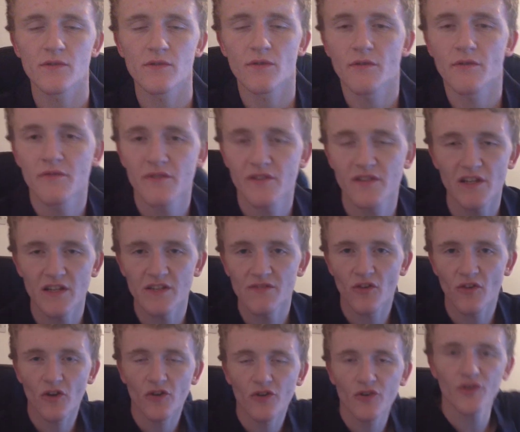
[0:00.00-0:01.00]
doing today's
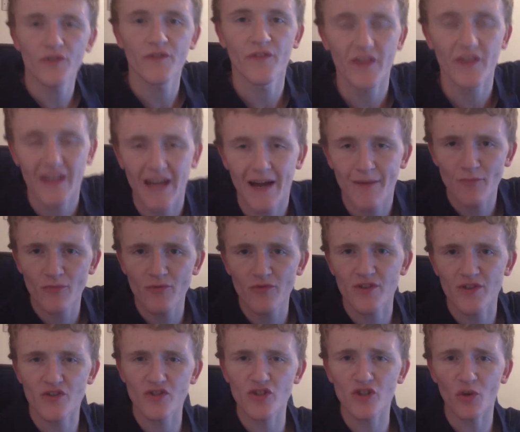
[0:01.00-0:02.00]
vlog. I don't know if the camera
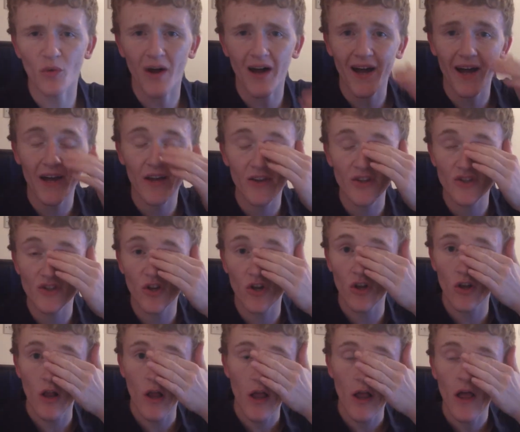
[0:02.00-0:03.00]
is too high at
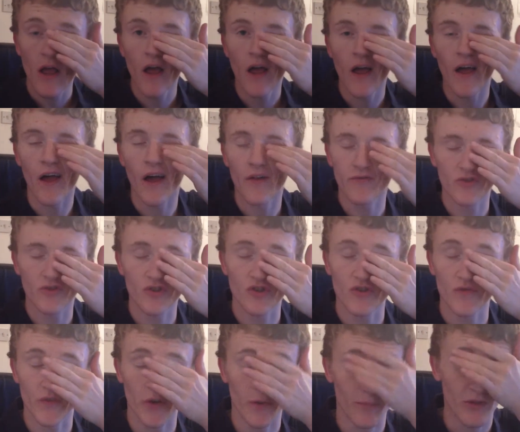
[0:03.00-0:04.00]
all. I've just
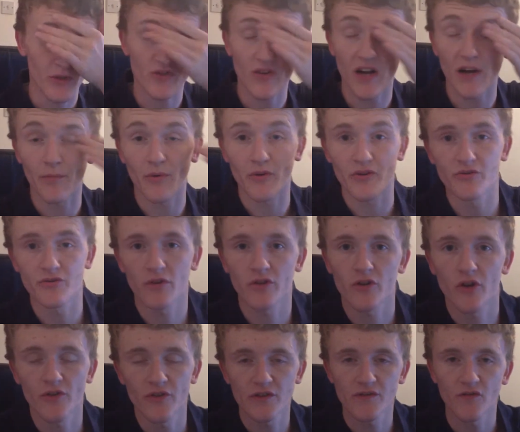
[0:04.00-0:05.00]
shoved it on my tripod to
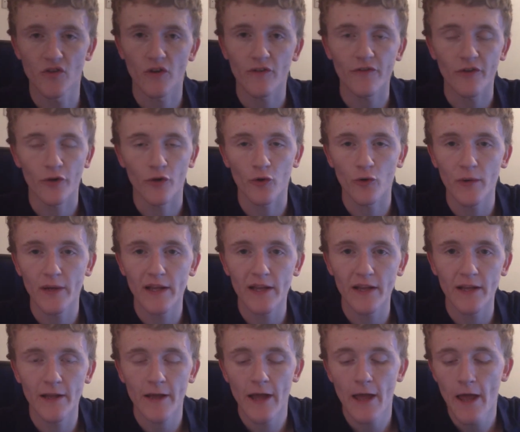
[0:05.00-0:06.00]
record this vlog very
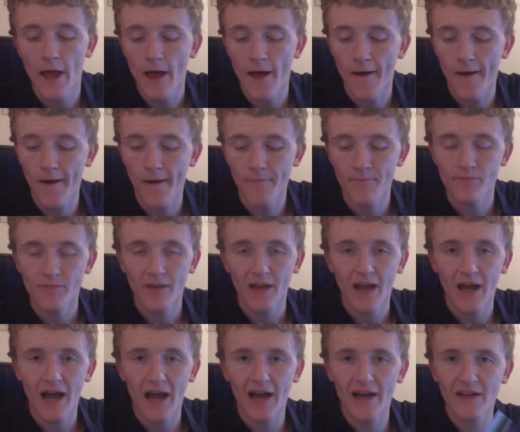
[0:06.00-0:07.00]
quickly.
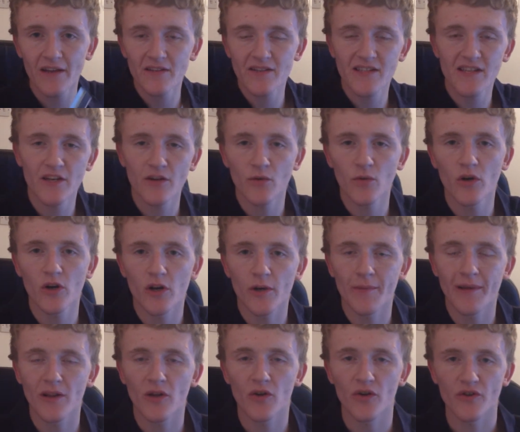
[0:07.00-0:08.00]
I stayed at work
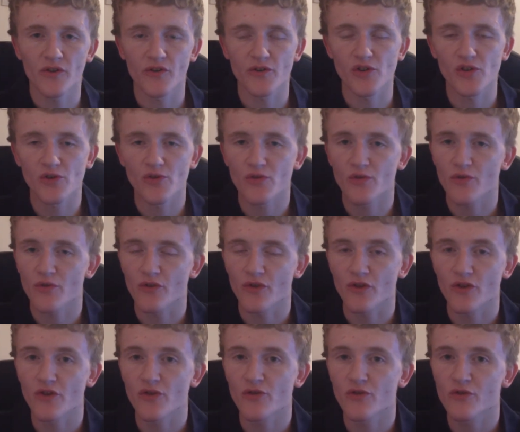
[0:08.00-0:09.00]
a bit longer than usual
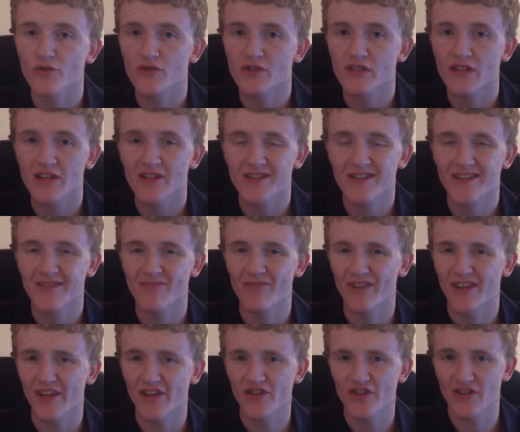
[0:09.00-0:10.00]
today, so I didn't
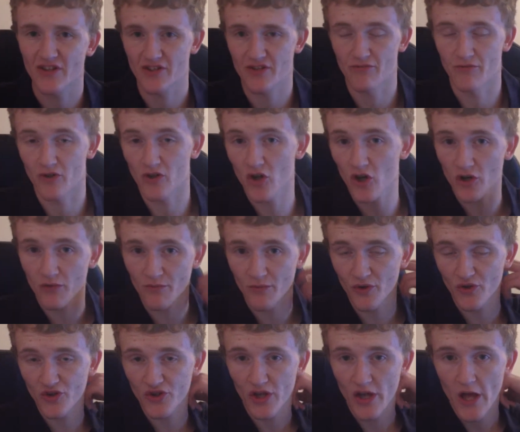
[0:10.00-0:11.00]
really get a chance to record
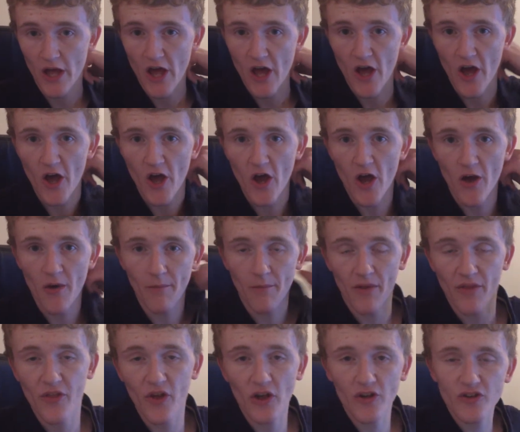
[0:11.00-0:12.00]
much.
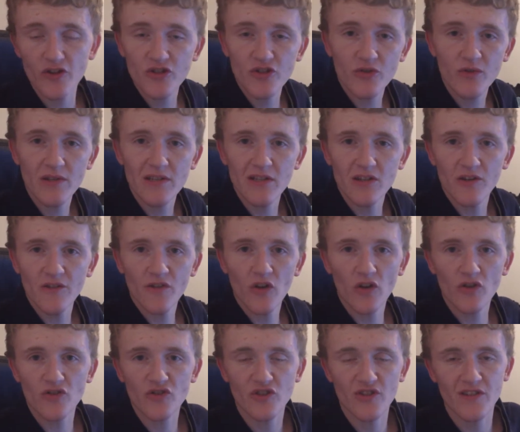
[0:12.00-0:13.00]
But I thought I'd just do this little
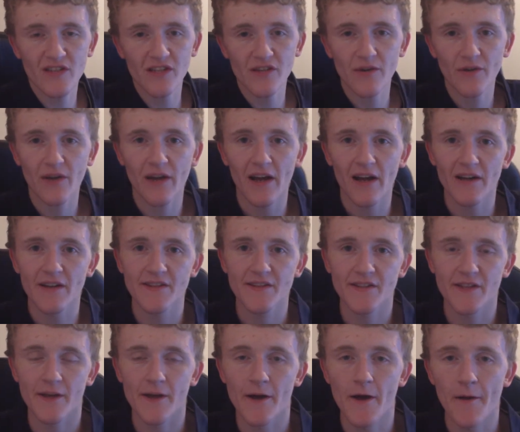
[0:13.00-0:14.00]
vlog just to tell you
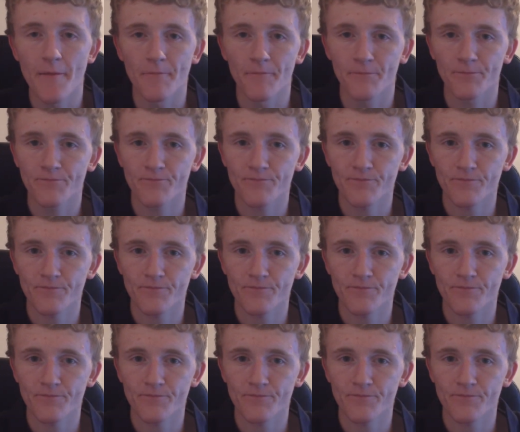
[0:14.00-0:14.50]
guys that